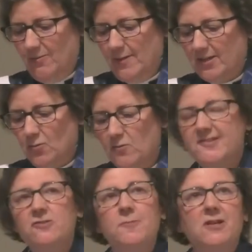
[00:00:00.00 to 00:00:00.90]
we can
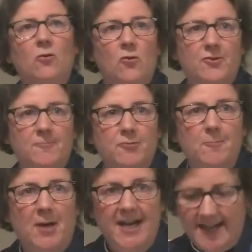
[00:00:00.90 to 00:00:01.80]
also be caught
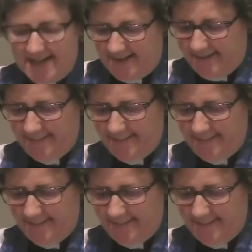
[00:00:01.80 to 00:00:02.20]
prepared.